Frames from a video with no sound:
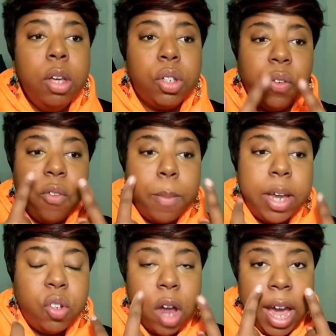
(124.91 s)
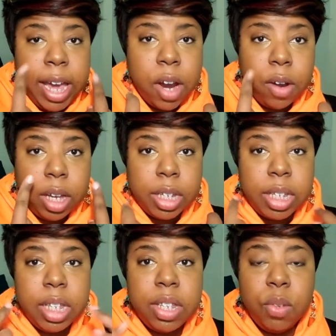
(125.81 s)
So for my dry
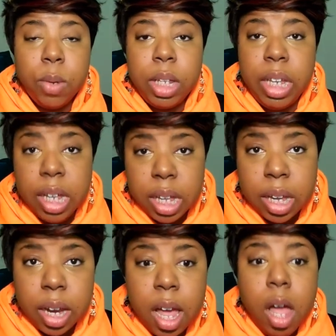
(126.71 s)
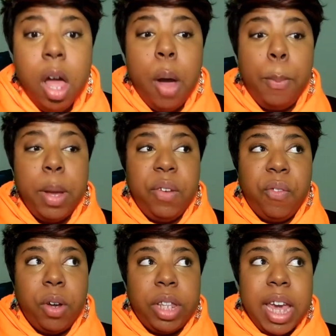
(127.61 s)
areas, this is really good. But
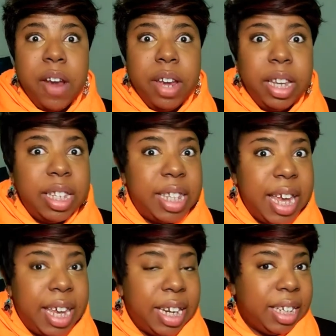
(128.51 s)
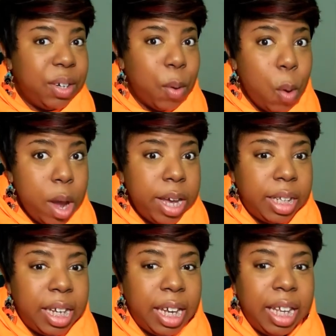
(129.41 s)
for the areas that get a little
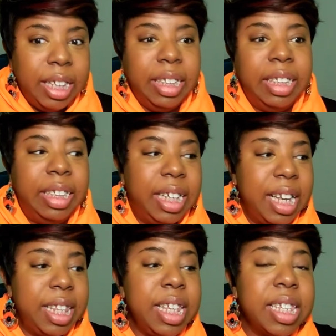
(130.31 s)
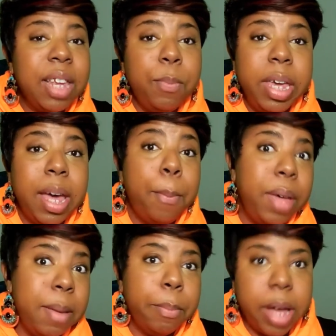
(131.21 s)
oily, this can be a
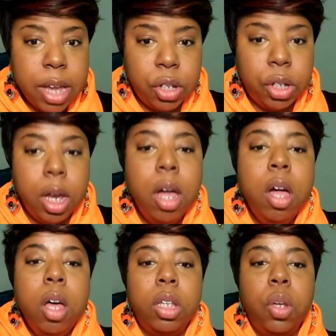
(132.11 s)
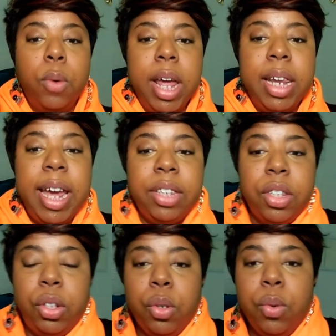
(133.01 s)
bit much. So what I like
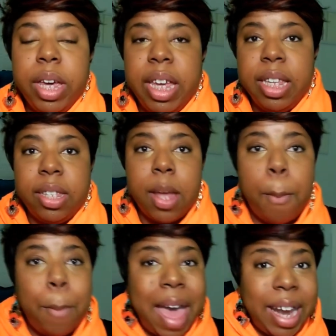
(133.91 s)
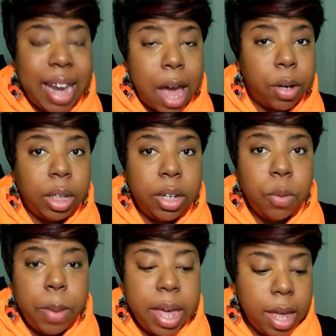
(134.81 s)
to do is matte it out a
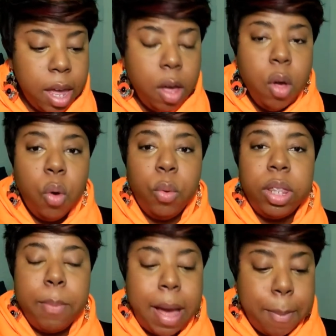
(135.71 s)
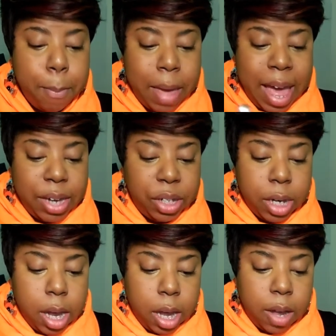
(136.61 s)
little bit with my
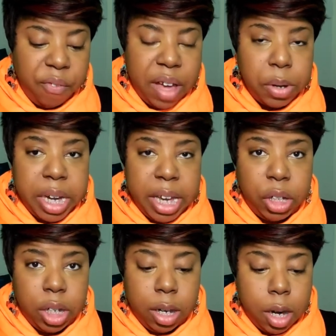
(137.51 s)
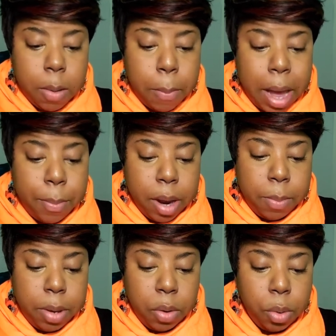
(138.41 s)
matte uh, foundation by
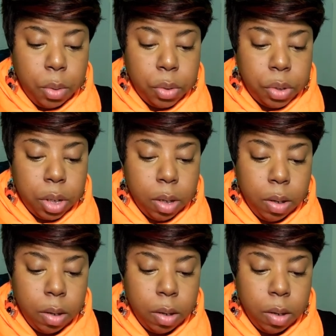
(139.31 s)
Bare Minerals.